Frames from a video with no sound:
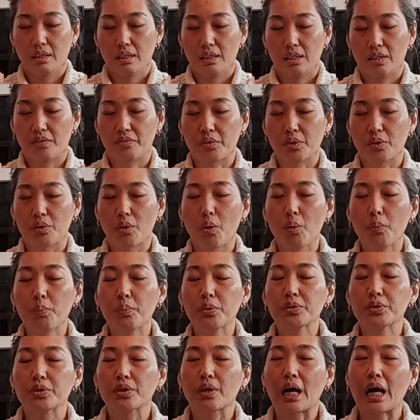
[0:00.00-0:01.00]
If you
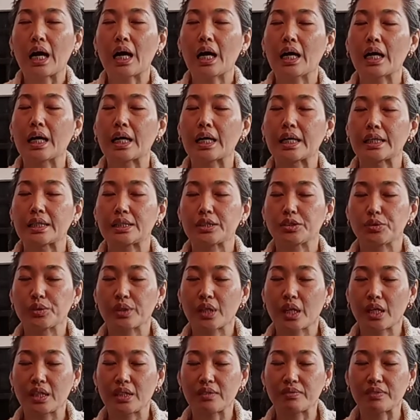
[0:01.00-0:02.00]
open your eyes, you
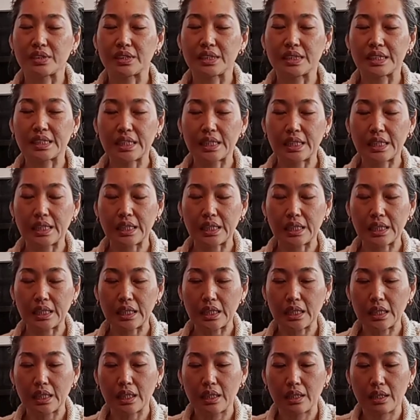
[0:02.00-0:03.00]
can't even
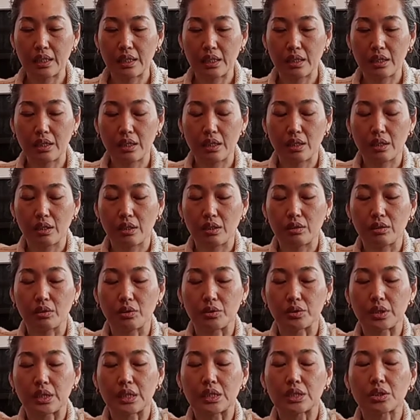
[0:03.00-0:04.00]
see
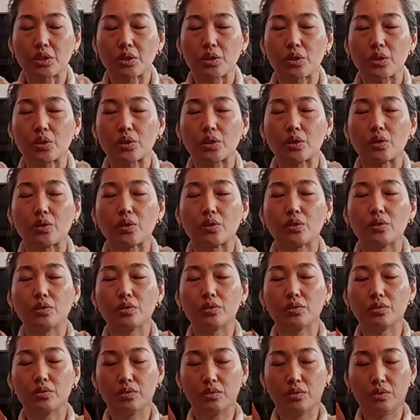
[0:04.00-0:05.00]
those internal
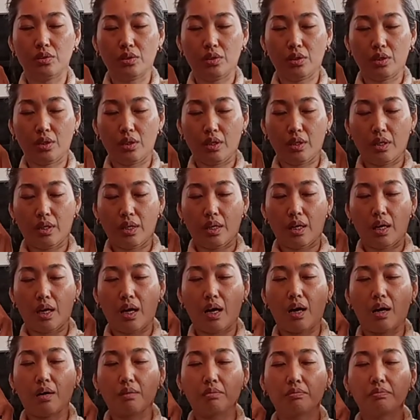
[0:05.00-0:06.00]

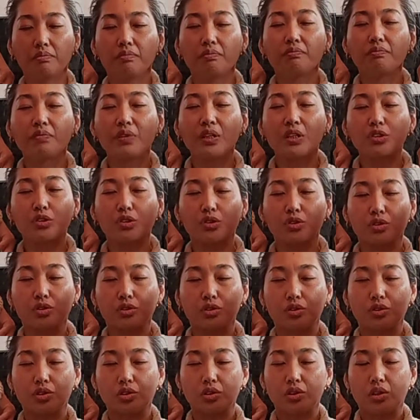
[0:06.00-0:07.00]

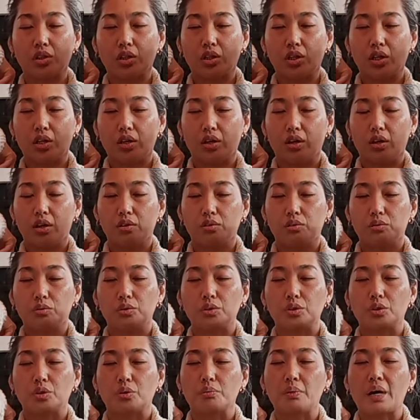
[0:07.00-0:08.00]
features through your